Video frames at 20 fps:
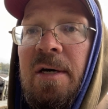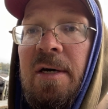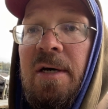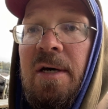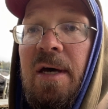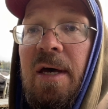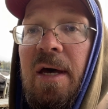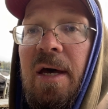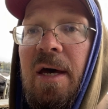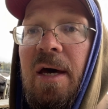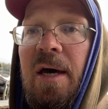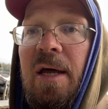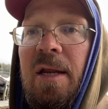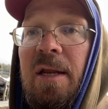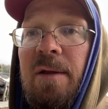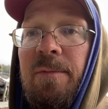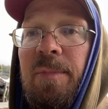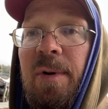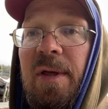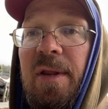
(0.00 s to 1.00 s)

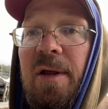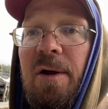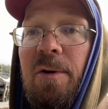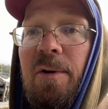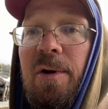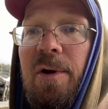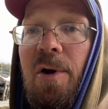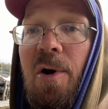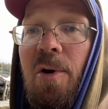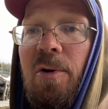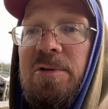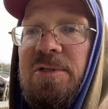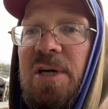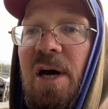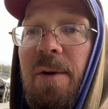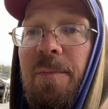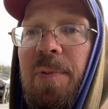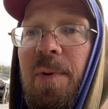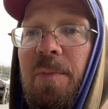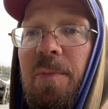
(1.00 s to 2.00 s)
and but there were no
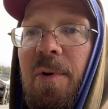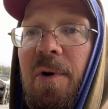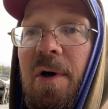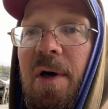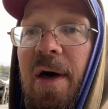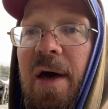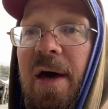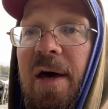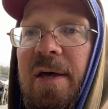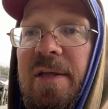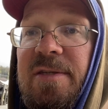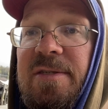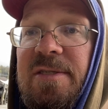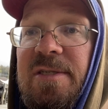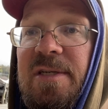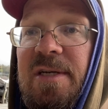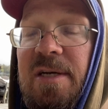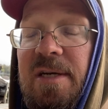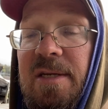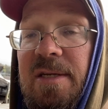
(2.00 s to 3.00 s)
jumping bullheads,
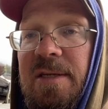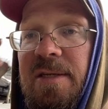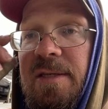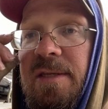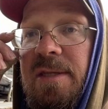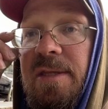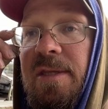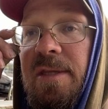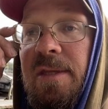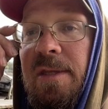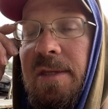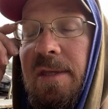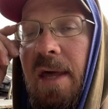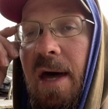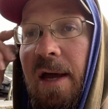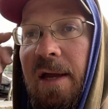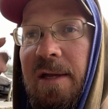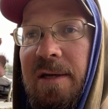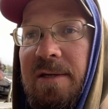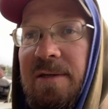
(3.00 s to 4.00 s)
and
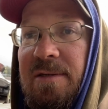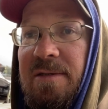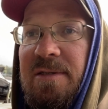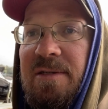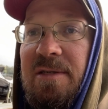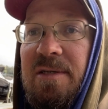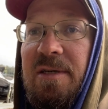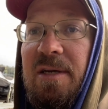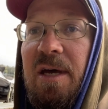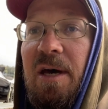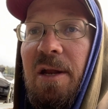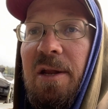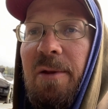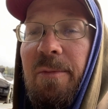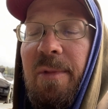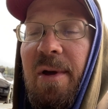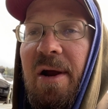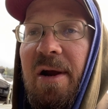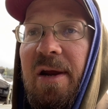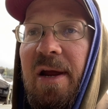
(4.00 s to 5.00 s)
I killed them
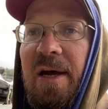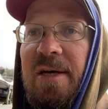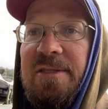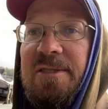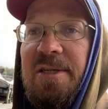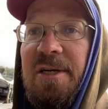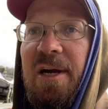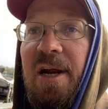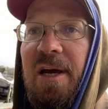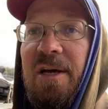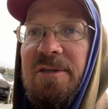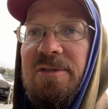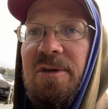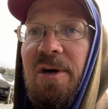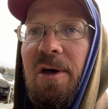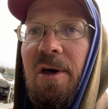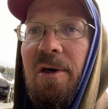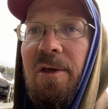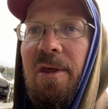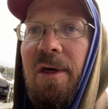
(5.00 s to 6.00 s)
there yesterday.
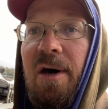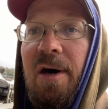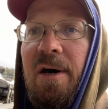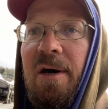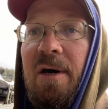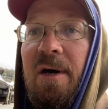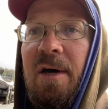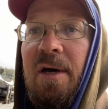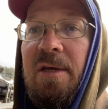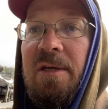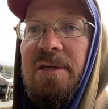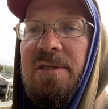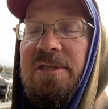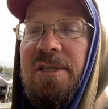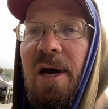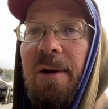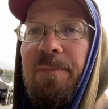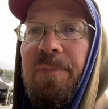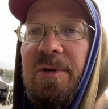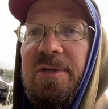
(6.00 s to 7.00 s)
So the, the
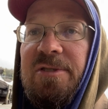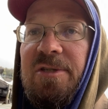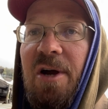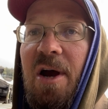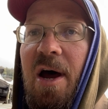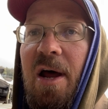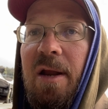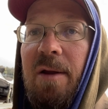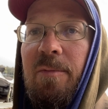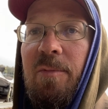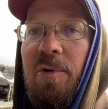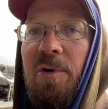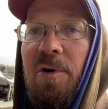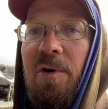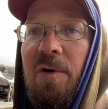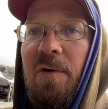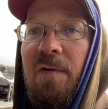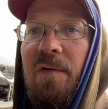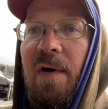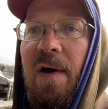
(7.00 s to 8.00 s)
jumpers are on the
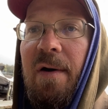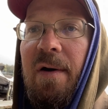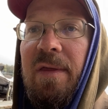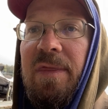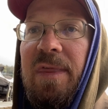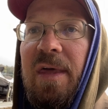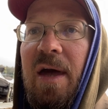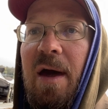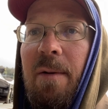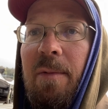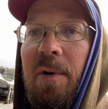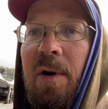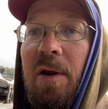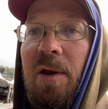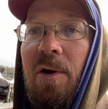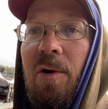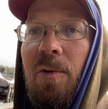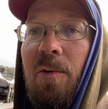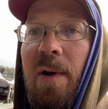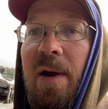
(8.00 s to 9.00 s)
move. I think I'm going to
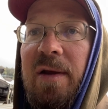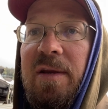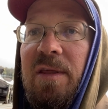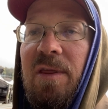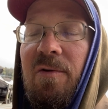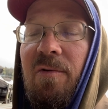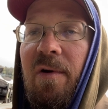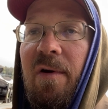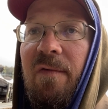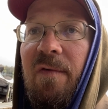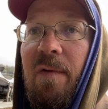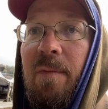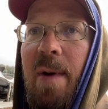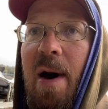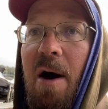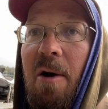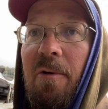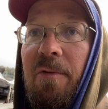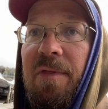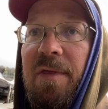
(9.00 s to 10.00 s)
go right to the river
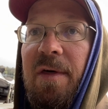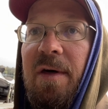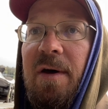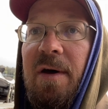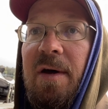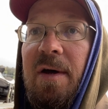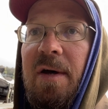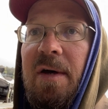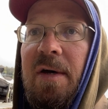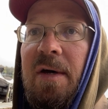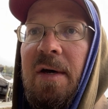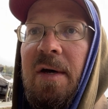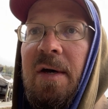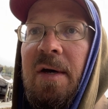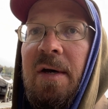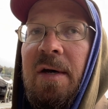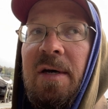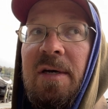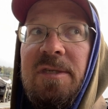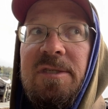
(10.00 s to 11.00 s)
mouth.
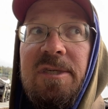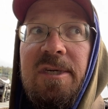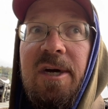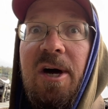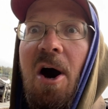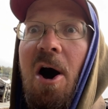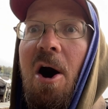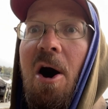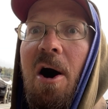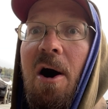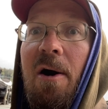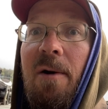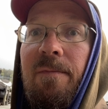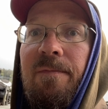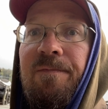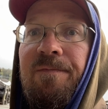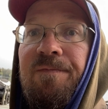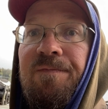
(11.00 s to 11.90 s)
It's calm.